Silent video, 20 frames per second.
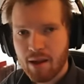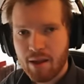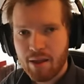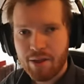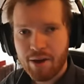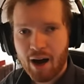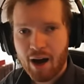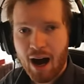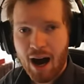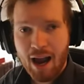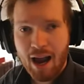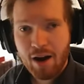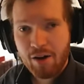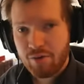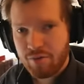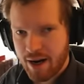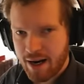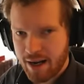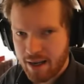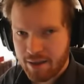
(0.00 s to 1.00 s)
The higher
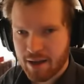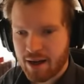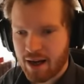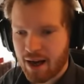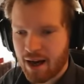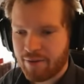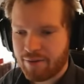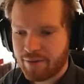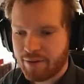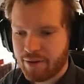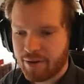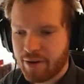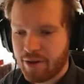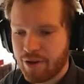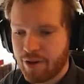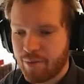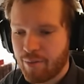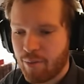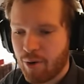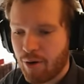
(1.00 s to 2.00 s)
rating they have,
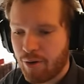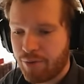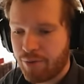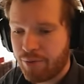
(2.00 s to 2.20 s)
the more